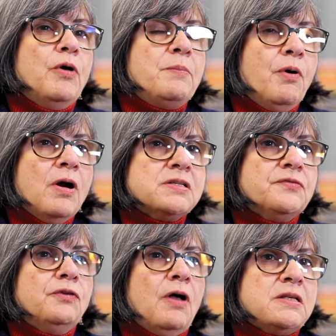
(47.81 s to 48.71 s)
Point Park's
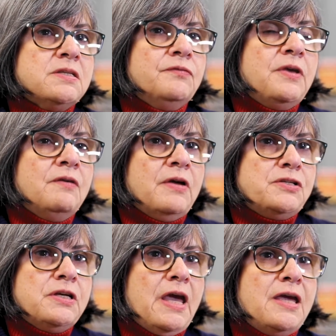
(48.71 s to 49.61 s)
philosophy of
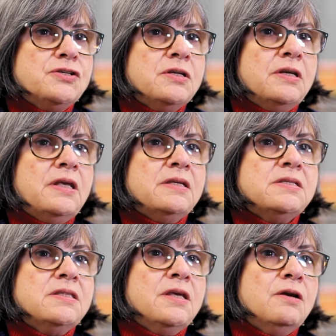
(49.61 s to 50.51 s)
education
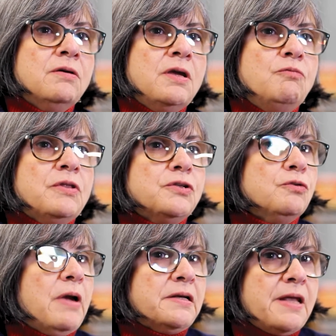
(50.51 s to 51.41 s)
is theory with
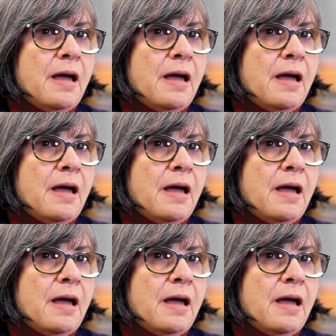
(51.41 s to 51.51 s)
direct